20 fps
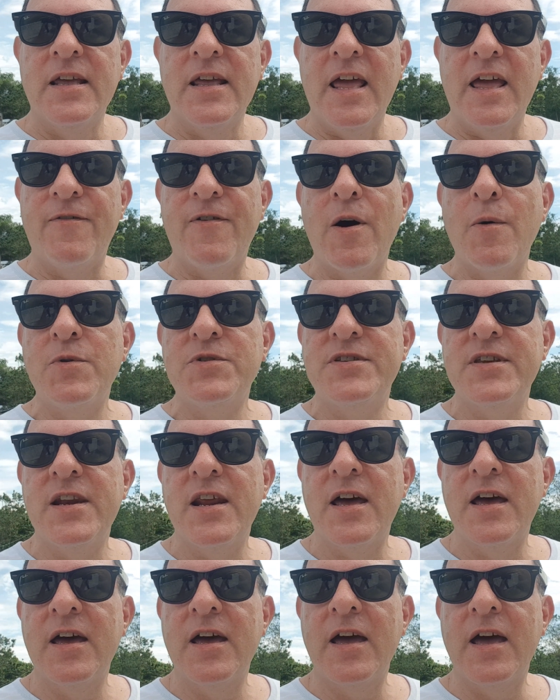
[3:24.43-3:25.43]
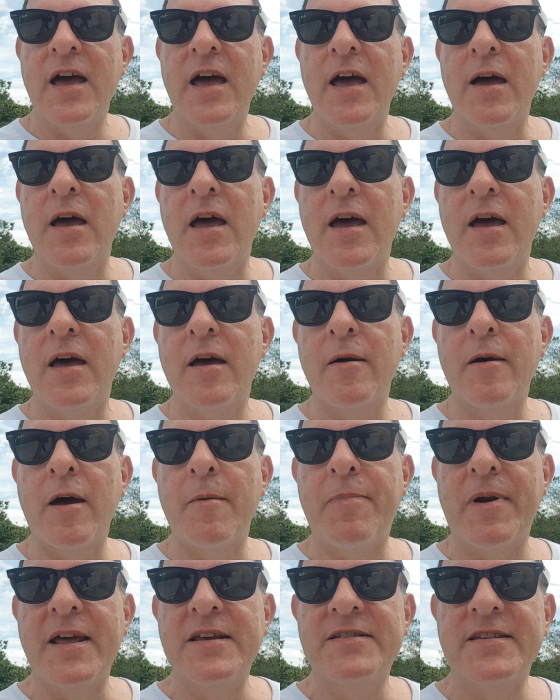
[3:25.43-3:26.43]
If I was in a
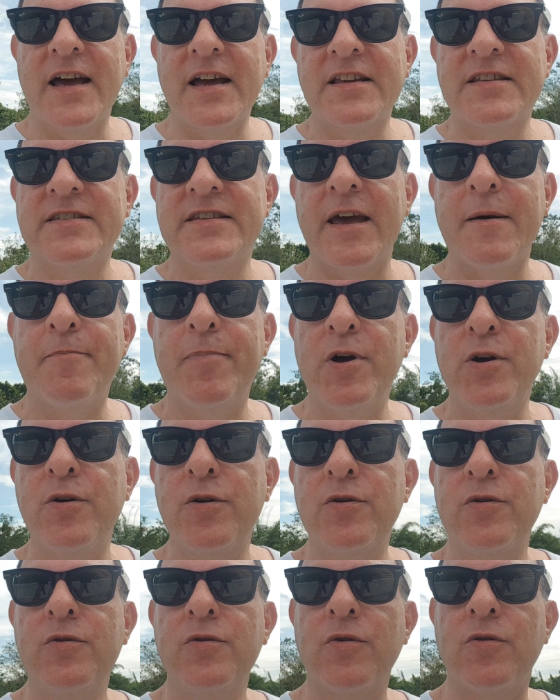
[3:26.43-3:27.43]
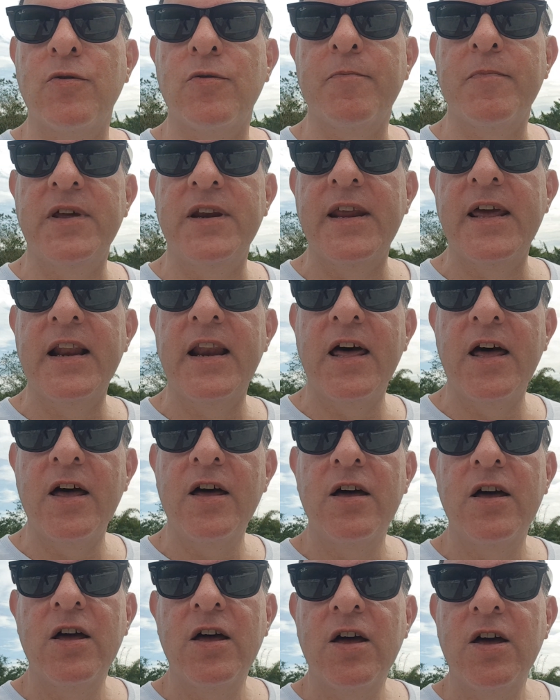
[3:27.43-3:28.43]
place like Cebu or
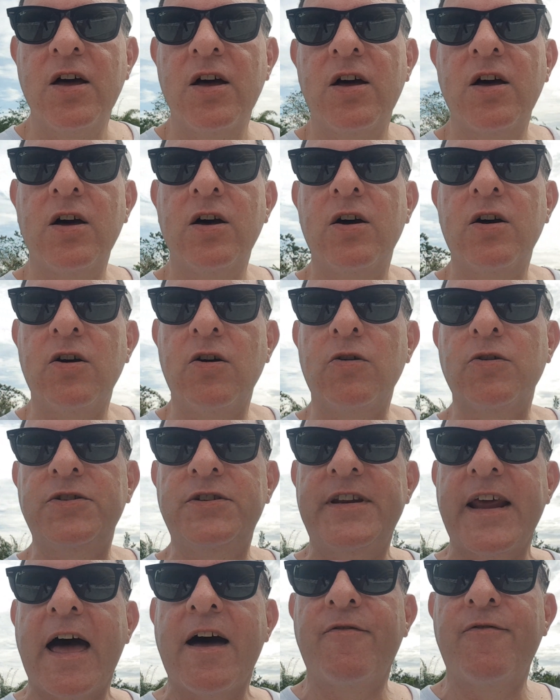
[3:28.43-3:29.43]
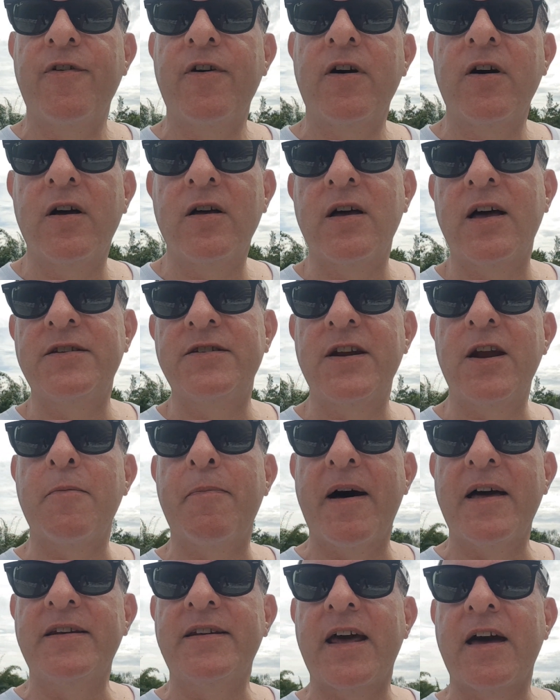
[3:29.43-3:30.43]
Manila or Davao, I don't know
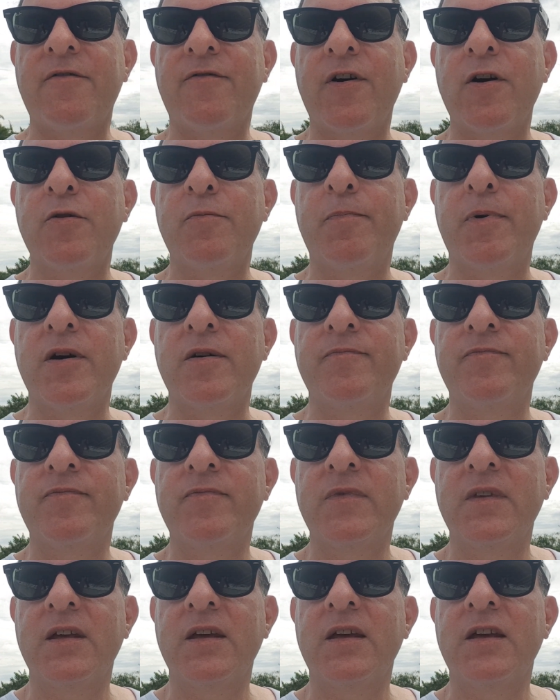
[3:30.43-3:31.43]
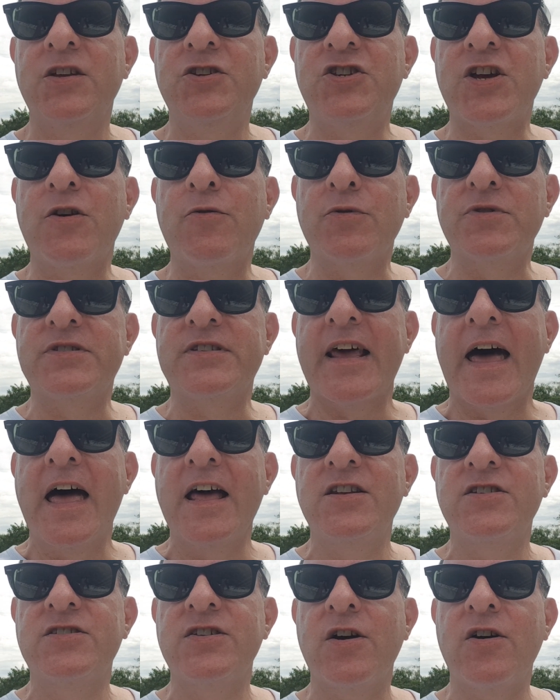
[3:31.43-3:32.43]
about Davao, but General
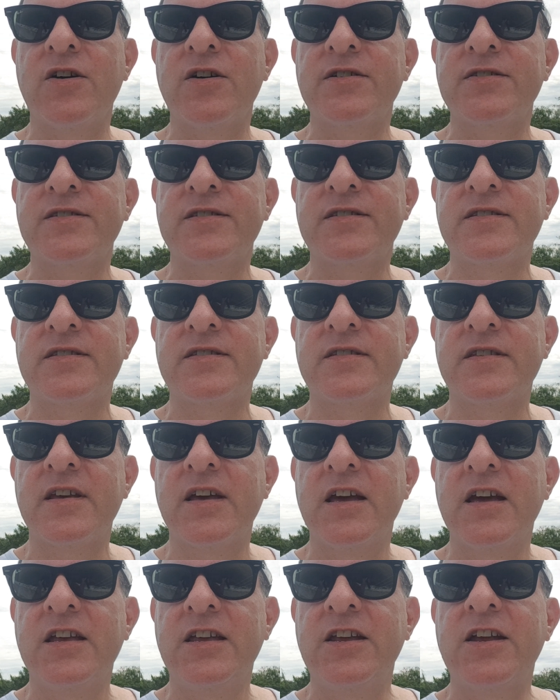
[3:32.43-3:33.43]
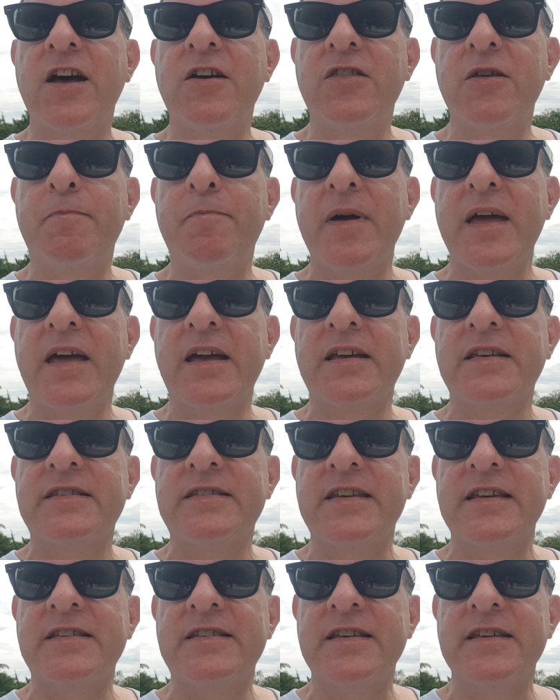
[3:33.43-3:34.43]
Santos, you know, the big
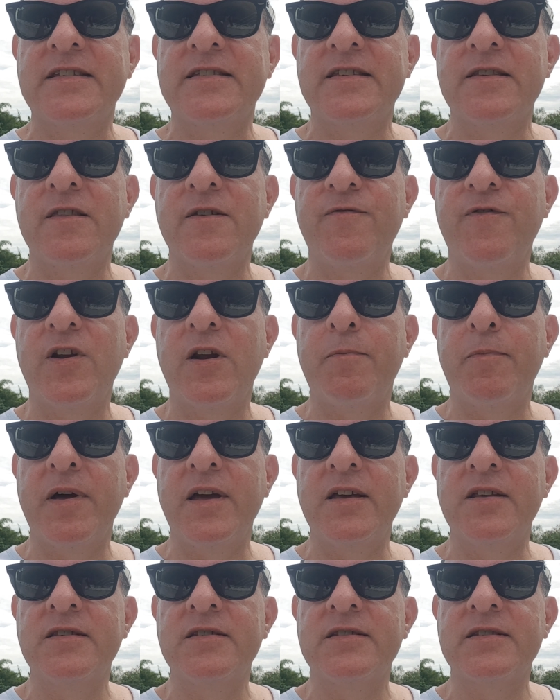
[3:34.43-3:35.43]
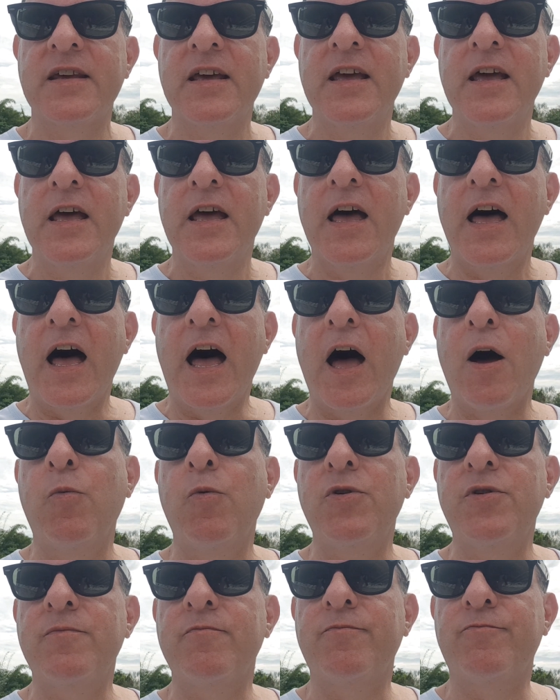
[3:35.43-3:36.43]
cities in the Philippines, I
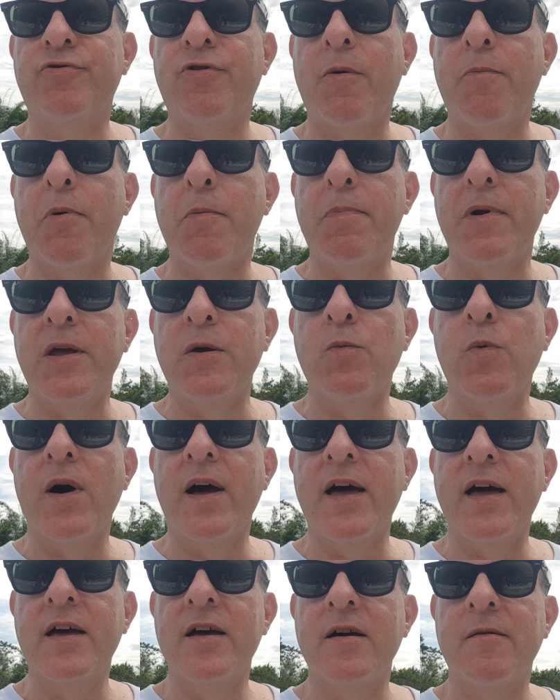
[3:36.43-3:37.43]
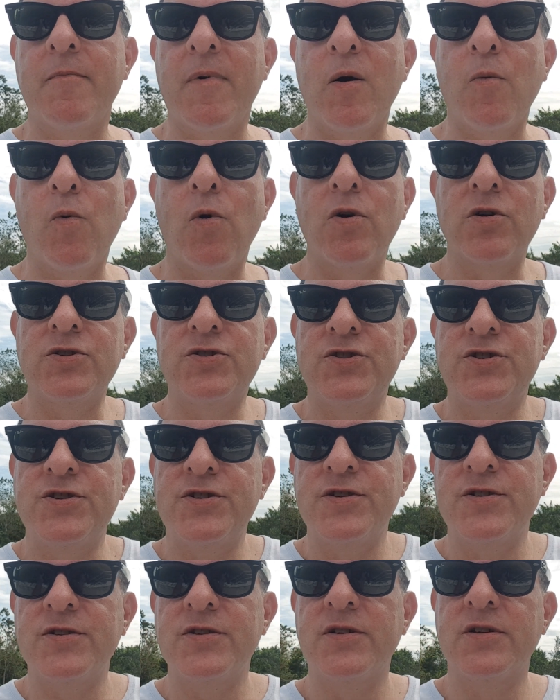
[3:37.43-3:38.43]
wouldn't probably wear my
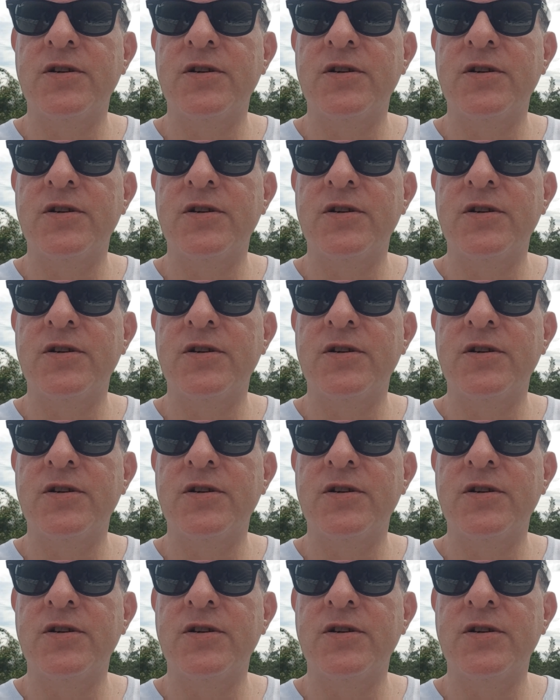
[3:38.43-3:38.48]
watch.